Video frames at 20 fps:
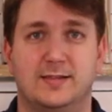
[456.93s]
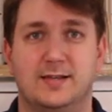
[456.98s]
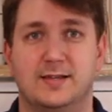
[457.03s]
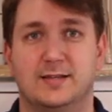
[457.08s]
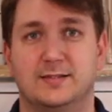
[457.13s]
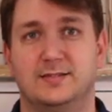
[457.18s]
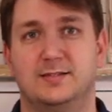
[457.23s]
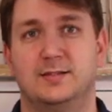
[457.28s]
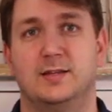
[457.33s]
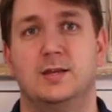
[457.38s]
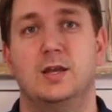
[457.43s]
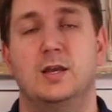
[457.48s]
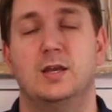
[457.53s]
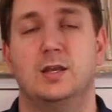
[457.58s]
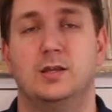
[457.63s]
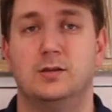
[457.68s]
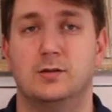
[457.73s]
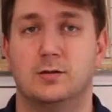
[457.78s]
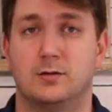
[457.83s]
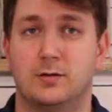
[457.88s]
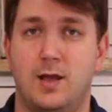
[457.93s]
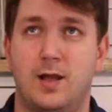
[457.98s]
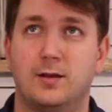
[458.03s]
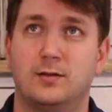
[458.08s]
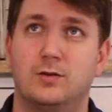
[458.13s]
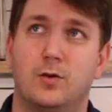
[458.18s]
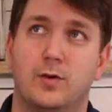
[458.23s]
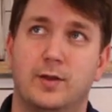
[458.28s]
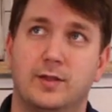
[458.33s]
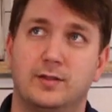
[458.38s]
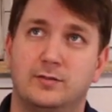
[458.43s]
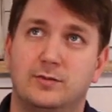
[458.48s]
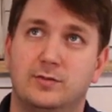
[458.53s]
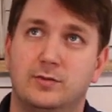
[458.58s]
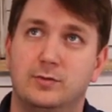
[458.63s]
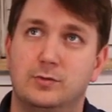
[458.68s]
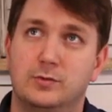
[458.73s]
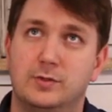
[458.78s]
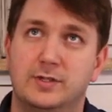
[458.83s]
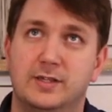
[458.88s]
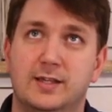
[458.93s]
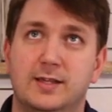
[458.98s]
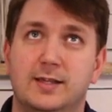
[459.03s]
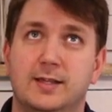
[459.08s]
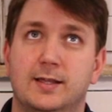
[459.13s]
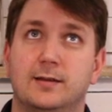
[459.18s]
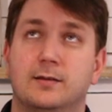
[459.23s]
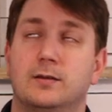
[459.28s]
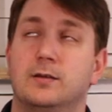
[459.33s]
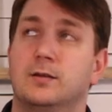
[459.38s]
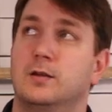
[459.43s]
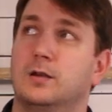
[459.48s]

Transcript: this, you're not going to get